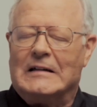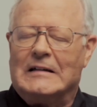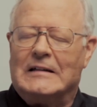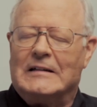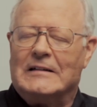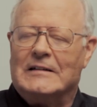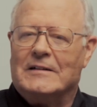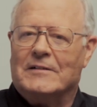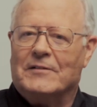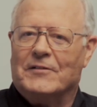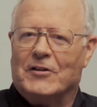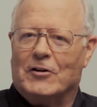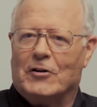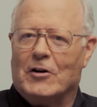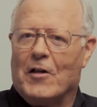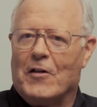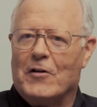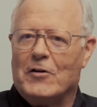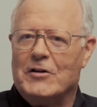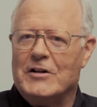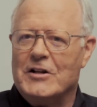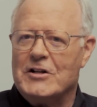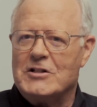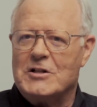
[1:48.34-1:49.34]
Uh, there are
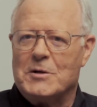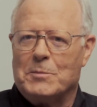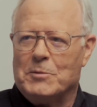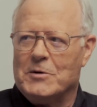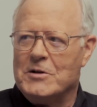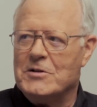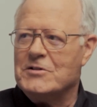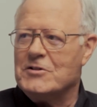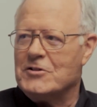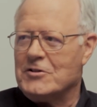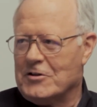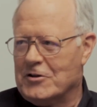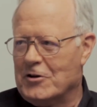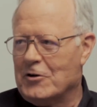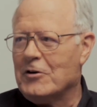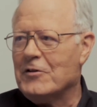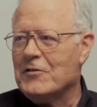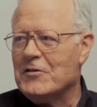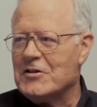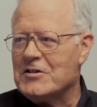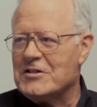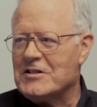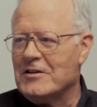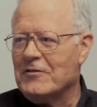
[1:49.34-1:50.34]
other disciplines that you're
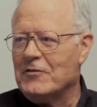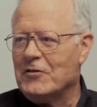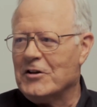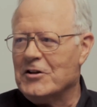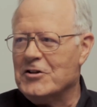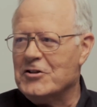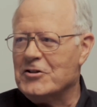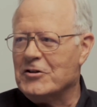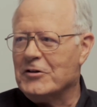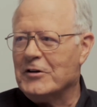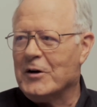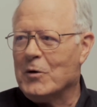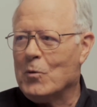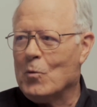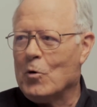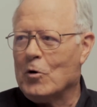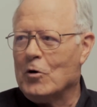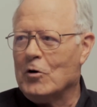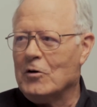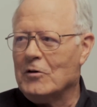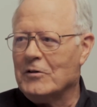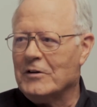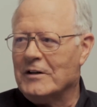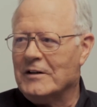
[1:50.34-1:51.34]
in the civil engineering
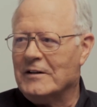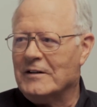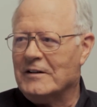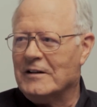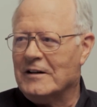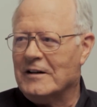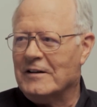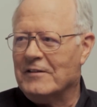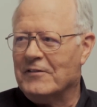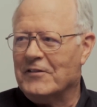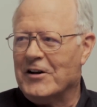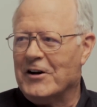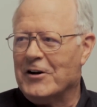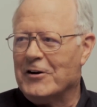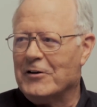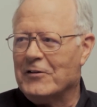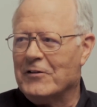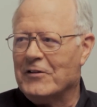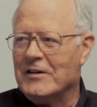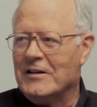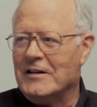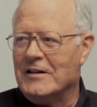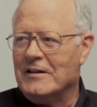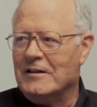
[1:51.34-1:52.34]
world, and uh, there
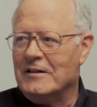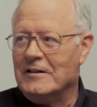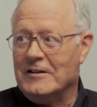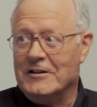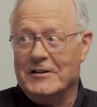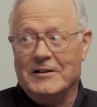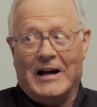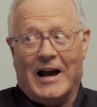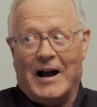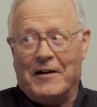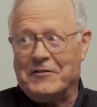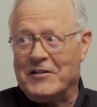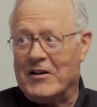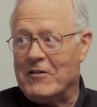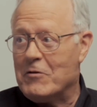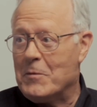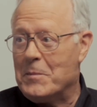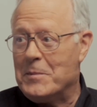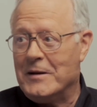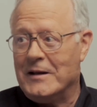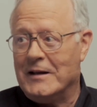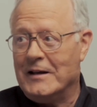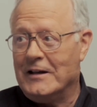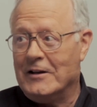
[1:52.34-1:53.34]
the you have to have a
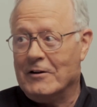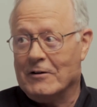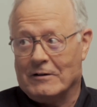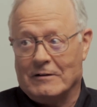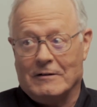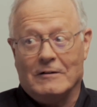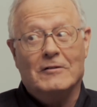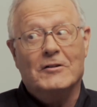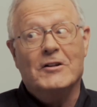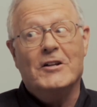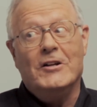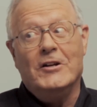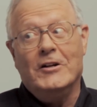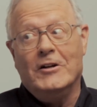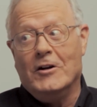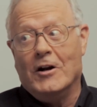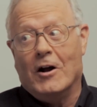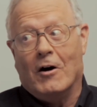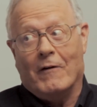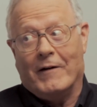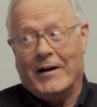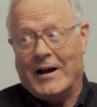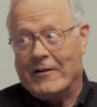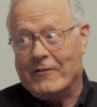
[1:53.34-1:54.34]
PE or you
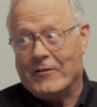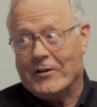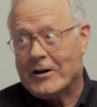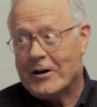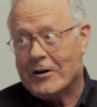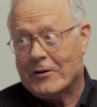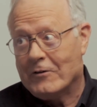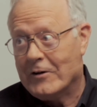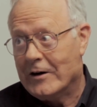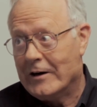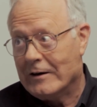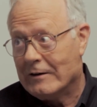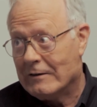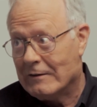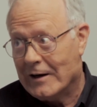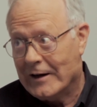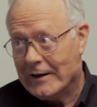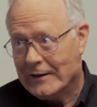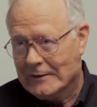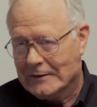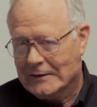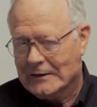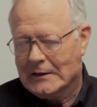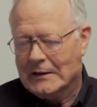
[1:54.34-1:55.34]
don't have a career,
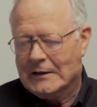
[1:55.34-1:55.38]
right?